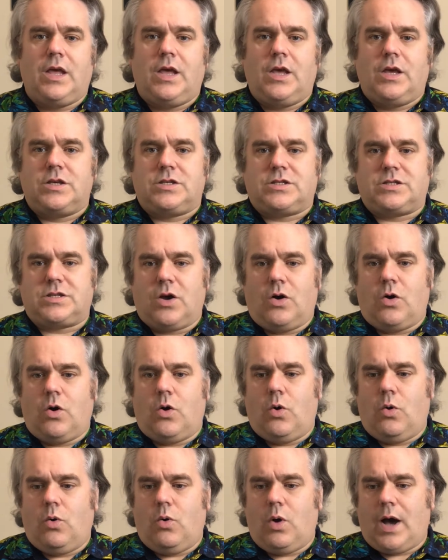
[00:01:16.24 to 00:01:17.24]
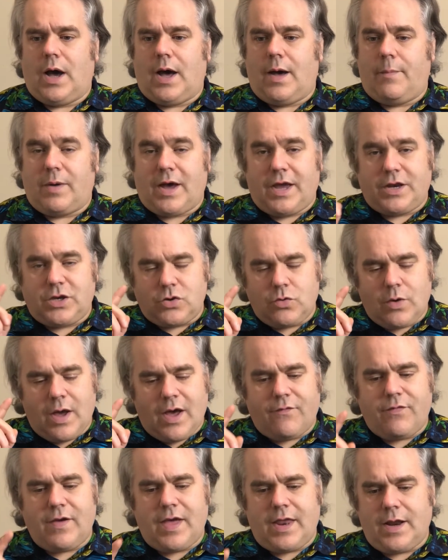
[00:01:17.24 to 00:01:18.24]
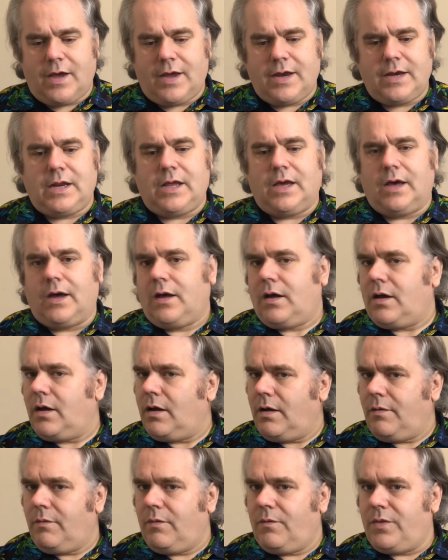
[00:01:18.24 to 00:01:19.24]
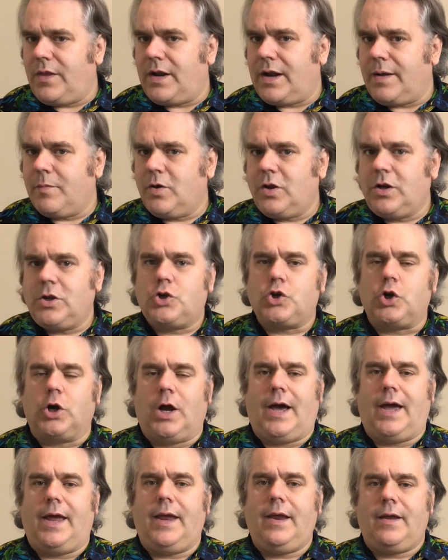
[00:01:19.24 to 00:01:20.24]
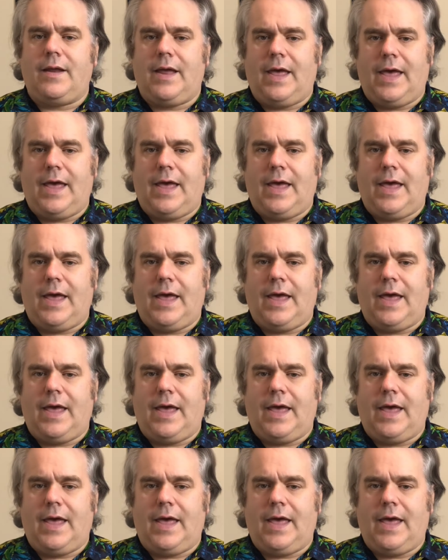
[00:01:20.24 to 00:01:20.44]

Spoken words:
So I do have an idea that I'm going to try,